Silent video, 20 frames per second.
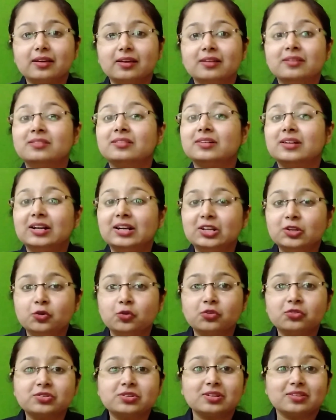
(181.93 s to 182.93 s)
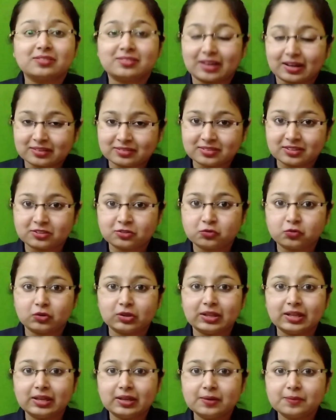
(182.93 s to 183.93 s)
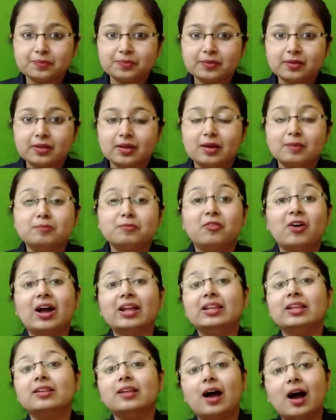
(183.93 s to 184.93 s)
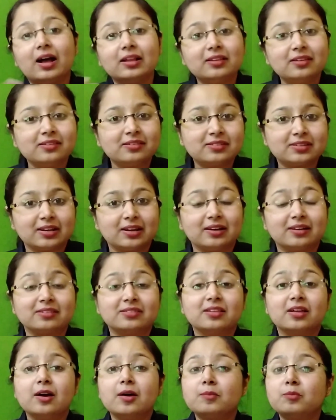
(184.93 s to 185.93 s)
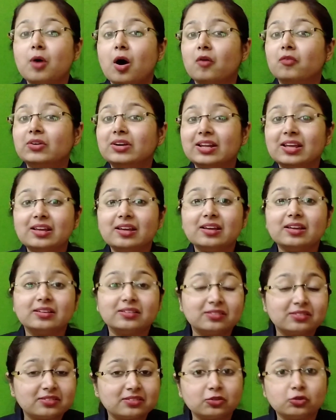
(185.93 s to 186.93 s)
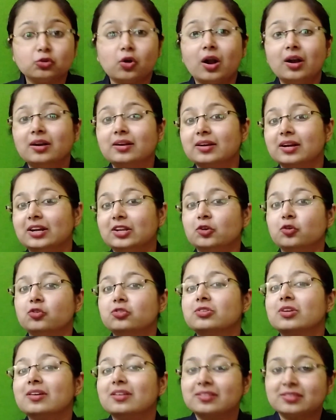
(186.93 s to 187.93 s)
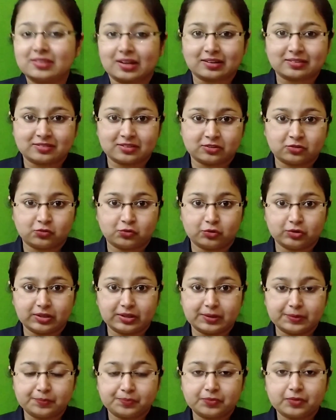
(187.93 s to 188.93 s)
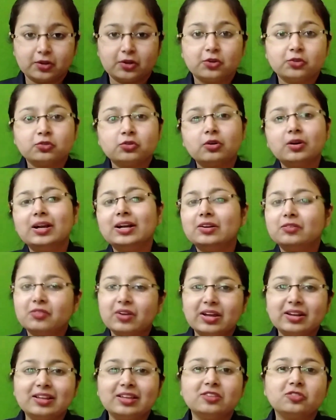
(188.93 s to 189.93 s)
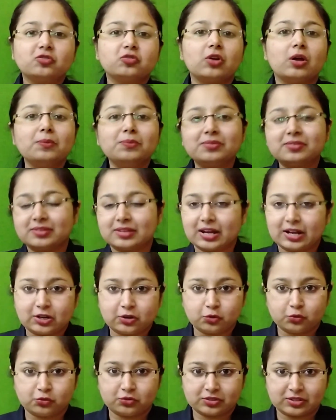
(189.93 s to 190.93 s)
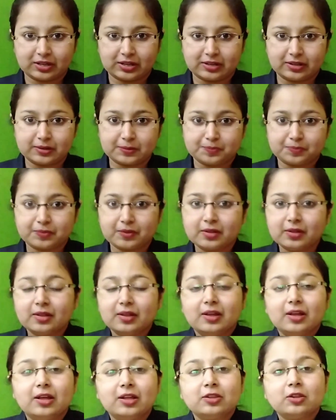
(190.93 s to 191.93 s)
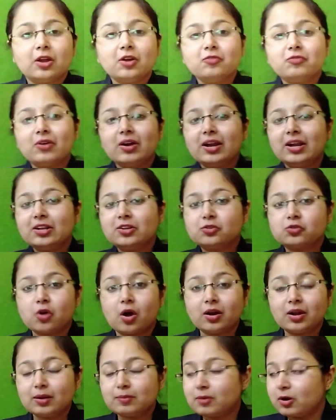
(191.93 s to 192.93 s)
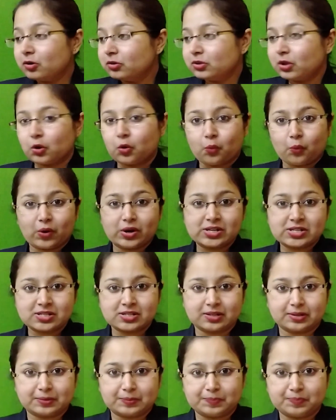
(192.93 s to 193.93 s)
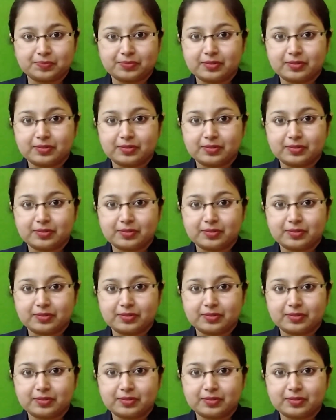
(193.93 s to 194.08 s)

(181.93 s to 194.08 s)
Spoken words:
is reduced successfully, while in other states poverty is not reduced successfully. So it varies from state to state. Now if I talk about the question,